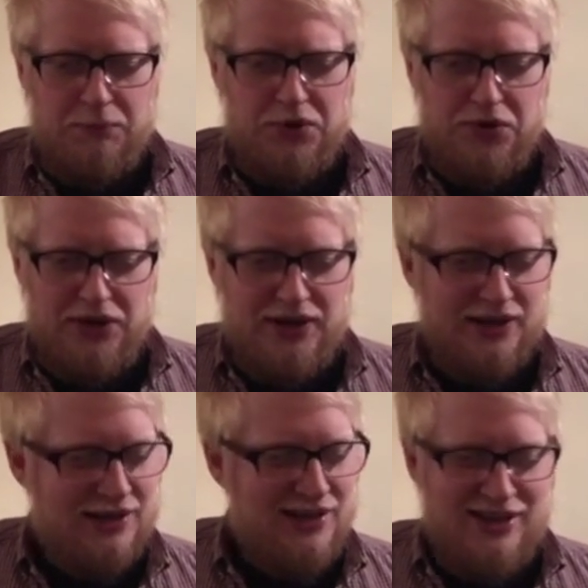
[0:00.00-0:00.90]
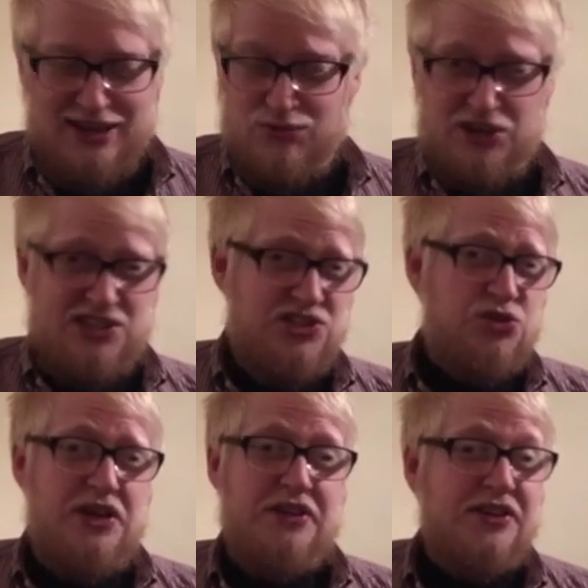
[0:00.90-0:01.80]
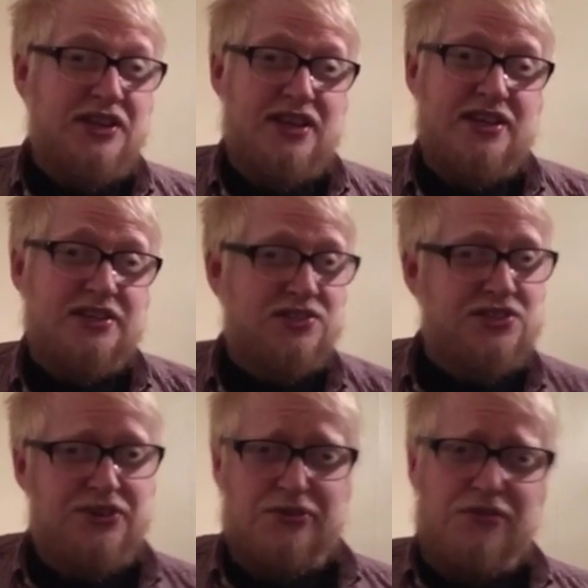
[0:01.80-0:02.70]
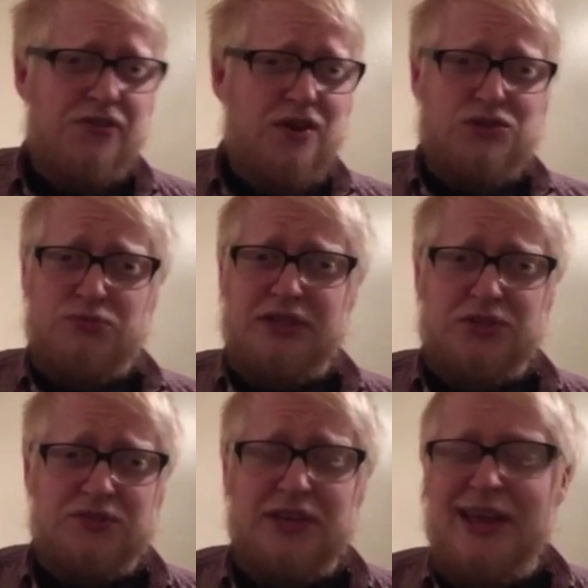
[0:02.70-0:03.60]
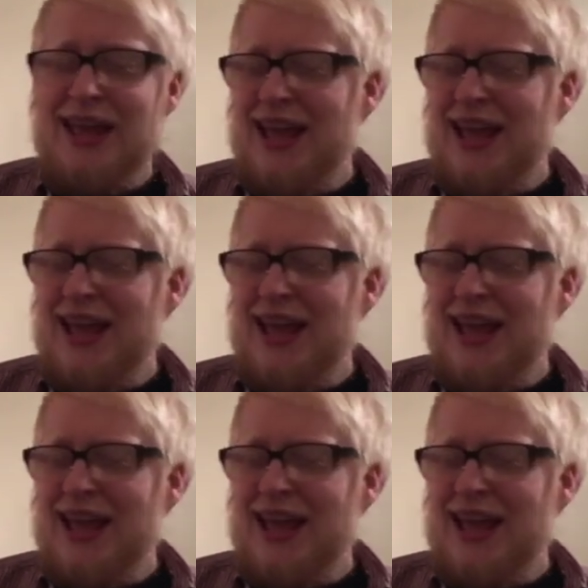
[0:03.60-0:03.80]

But when it's a drink like this, you've got 500ml of it,